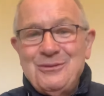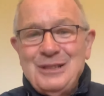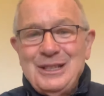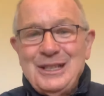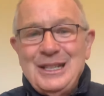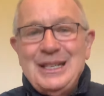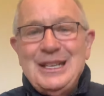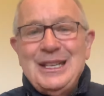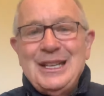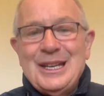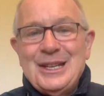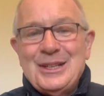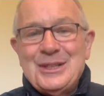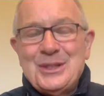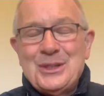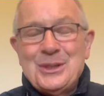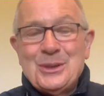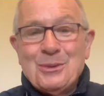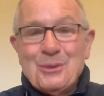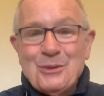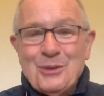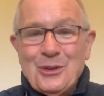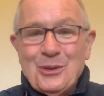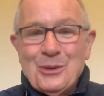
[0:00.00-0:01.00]
Willie,
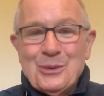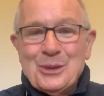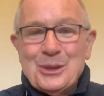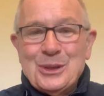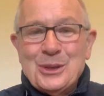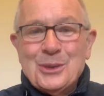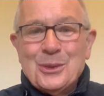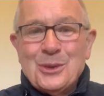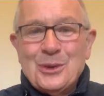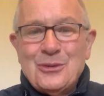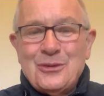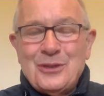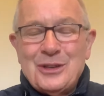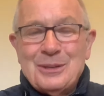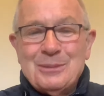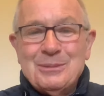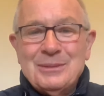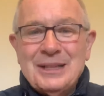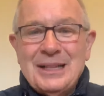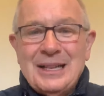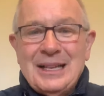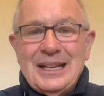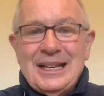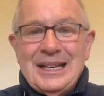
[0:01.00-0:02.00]
so we will know
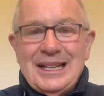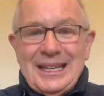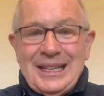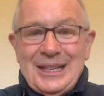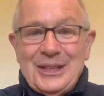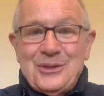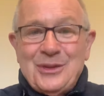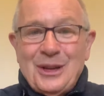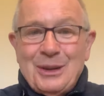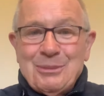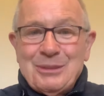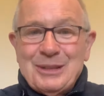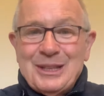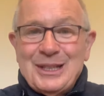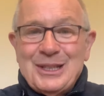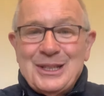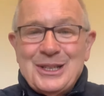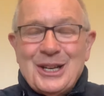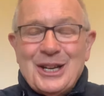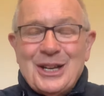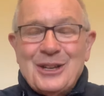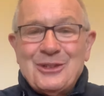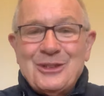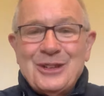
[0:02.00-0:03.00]
from his son
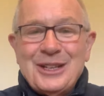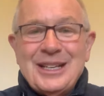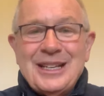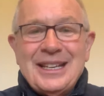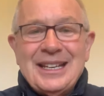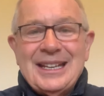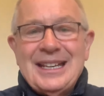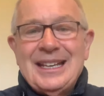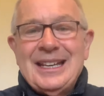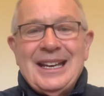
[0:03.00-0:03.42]
Kildare,